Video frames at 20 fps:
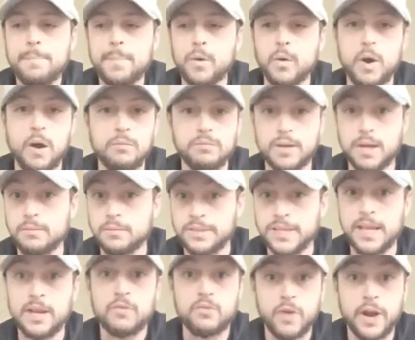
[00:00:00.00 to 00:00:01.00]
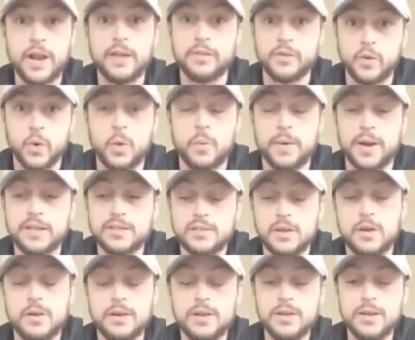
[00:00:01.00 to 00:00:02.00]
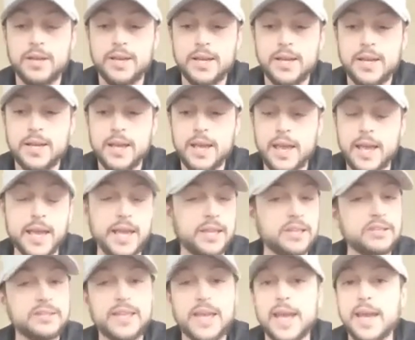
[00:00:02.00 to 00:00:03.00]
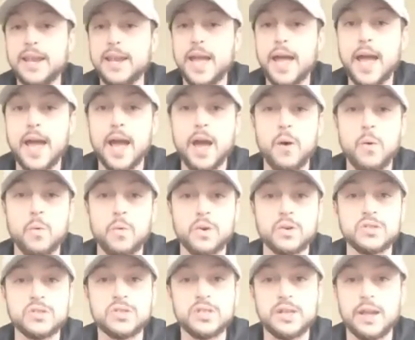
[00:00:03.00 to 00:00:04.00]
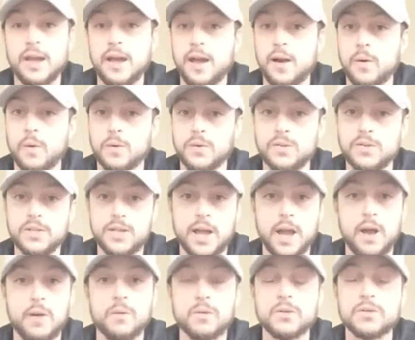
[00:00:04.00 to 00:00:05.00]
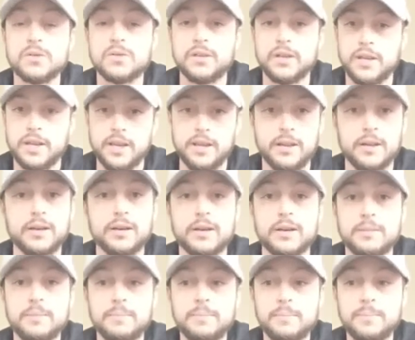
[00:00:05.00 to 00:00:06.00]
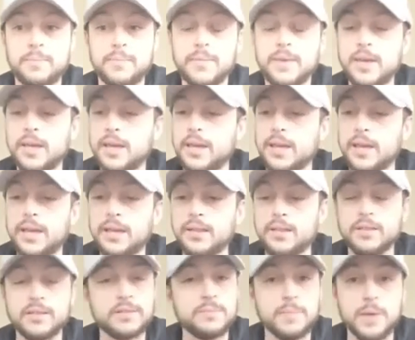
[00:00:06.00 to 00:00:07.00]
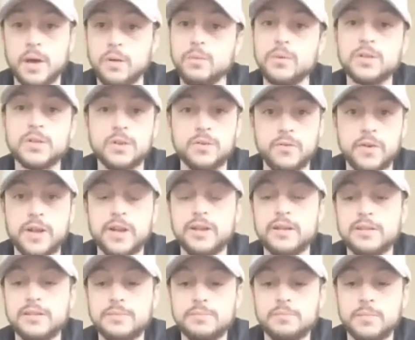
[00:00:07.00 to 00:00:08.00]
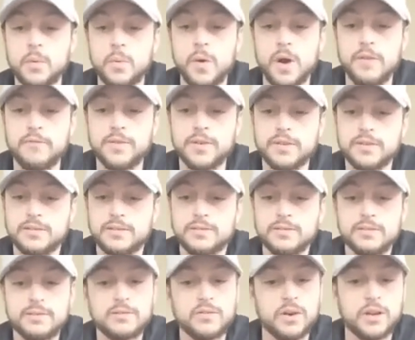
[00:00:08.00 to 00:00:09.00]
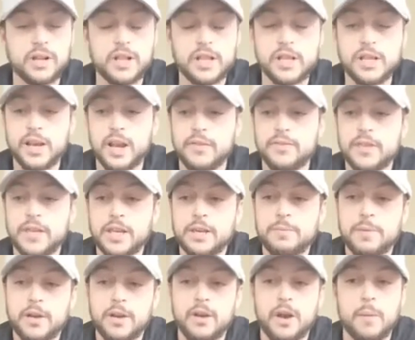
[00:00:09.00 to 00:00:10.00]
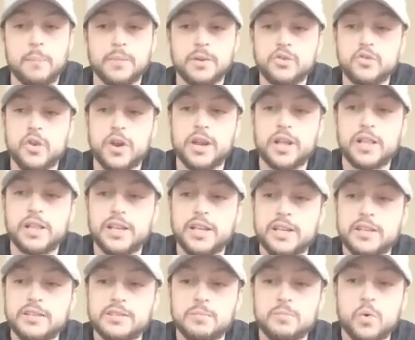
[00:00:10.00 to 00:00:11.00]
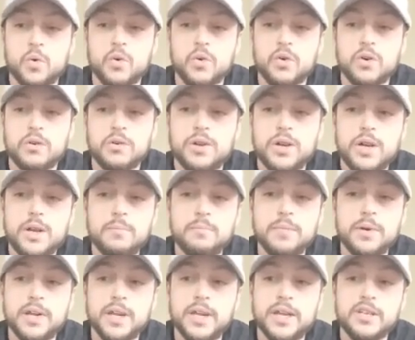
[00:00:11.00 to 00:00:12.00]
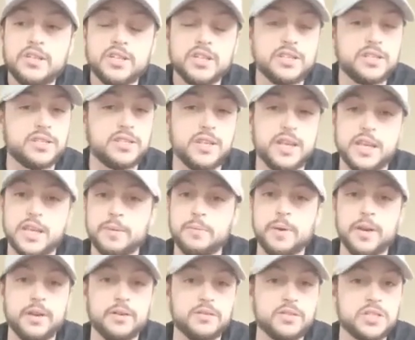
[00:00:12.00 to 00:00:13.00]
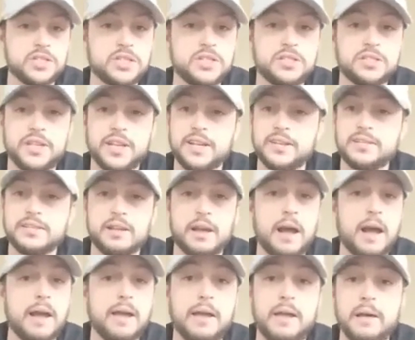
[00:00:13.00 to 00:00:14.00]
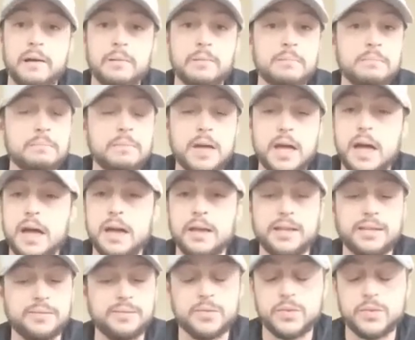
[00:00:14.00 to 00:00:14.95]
or I was headed right out the door when I saw it, it just had hours and hours and hours to heat up. The smell was horrendous. My wife has tried to clean out the incubator. I'm going to try to clean it some more, but the incubator just stinks to high hell. I